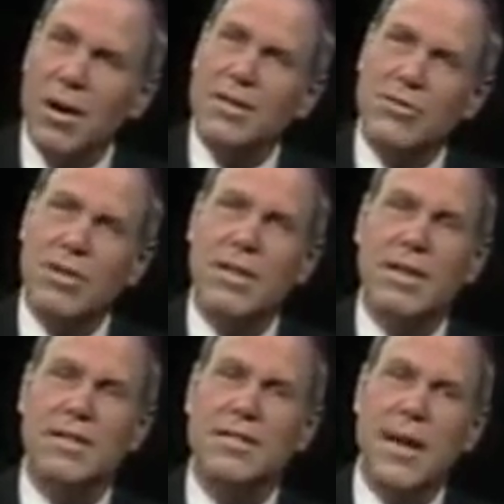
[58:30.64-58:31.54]
hard to
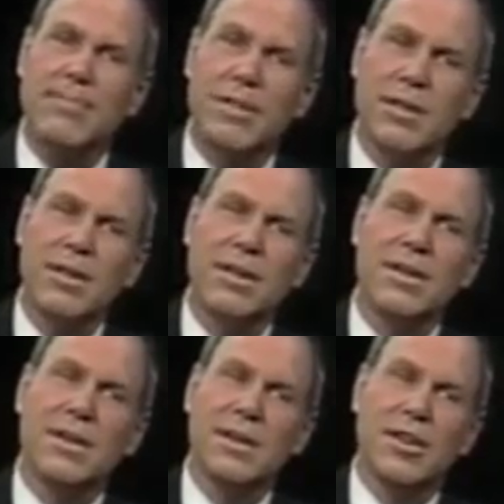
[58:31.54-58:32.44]
really accept
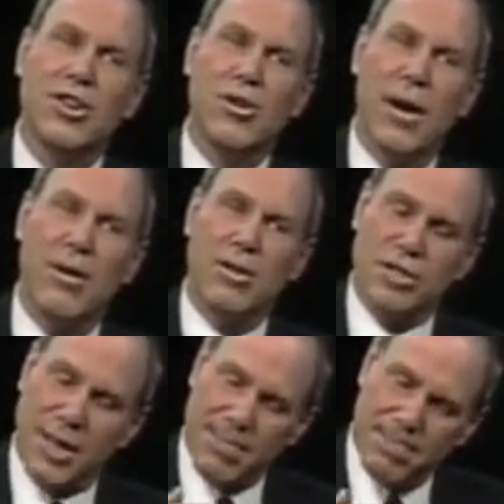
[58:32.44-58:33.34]
your
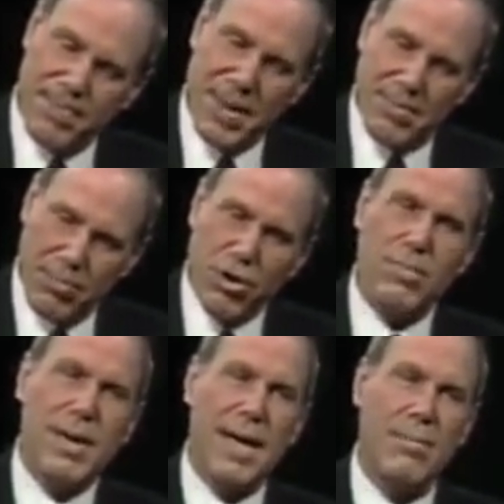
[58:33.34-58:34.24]
errors and put
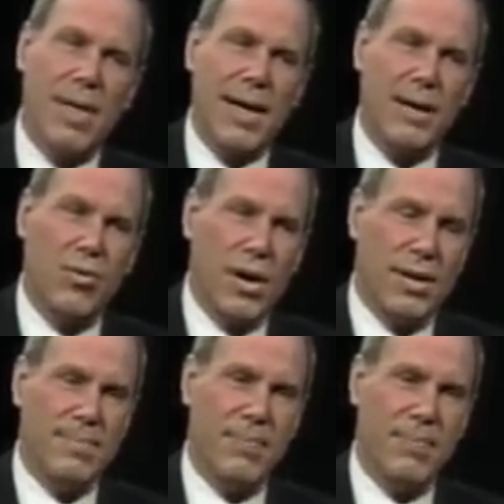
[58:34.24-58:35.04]
them down in black and white.